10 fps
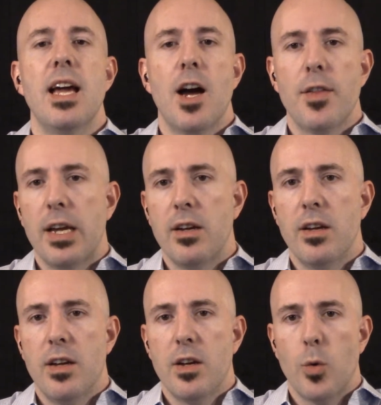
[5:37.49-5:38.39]
Are they
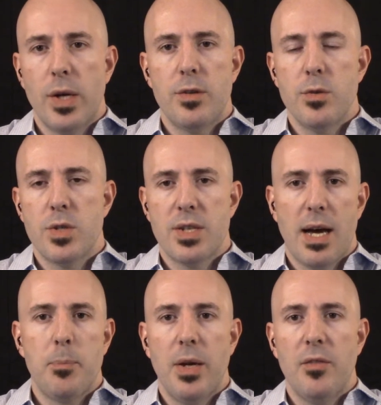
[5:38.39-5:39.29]
going to
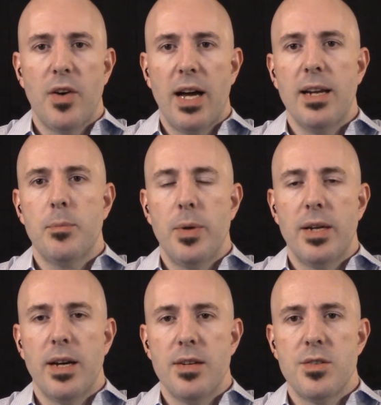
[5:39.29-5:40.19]
stop being violent
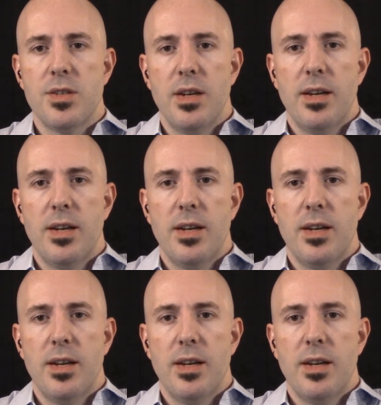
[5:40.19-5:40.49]
because